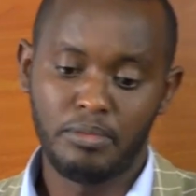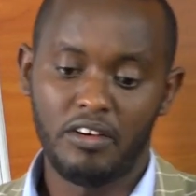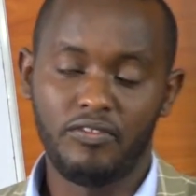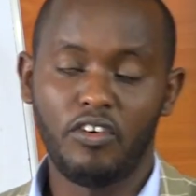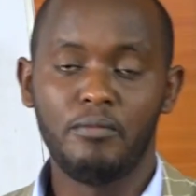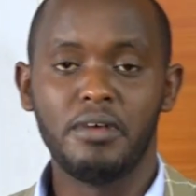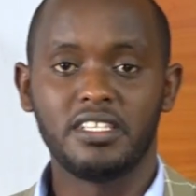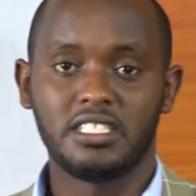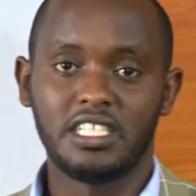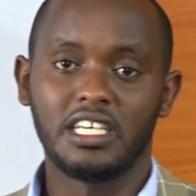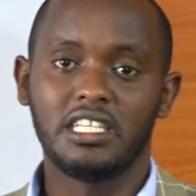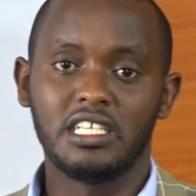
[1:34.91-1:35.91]
performance
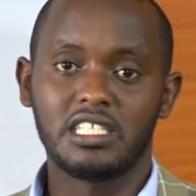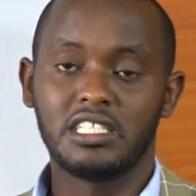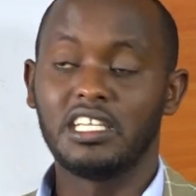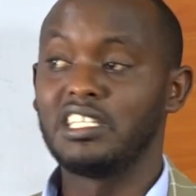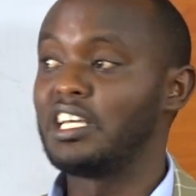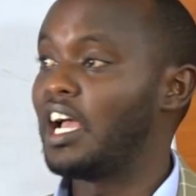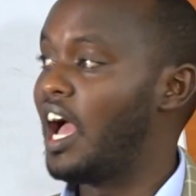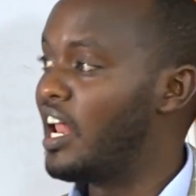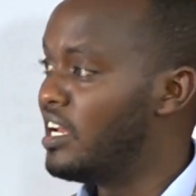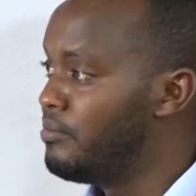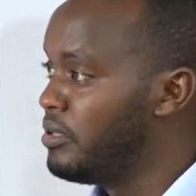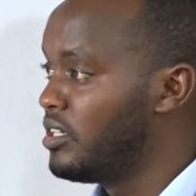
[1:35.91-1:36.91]
techniques that
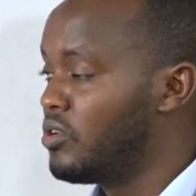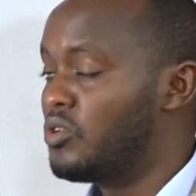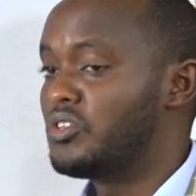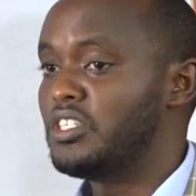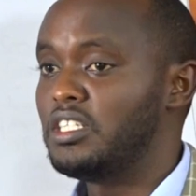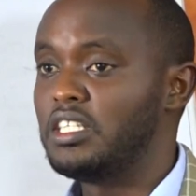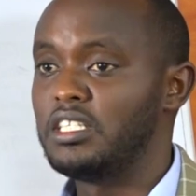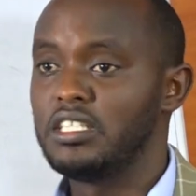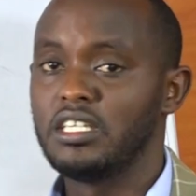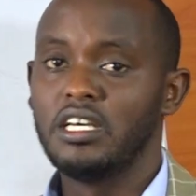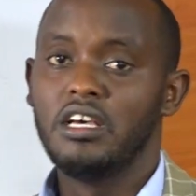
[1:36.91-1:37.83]
can be considered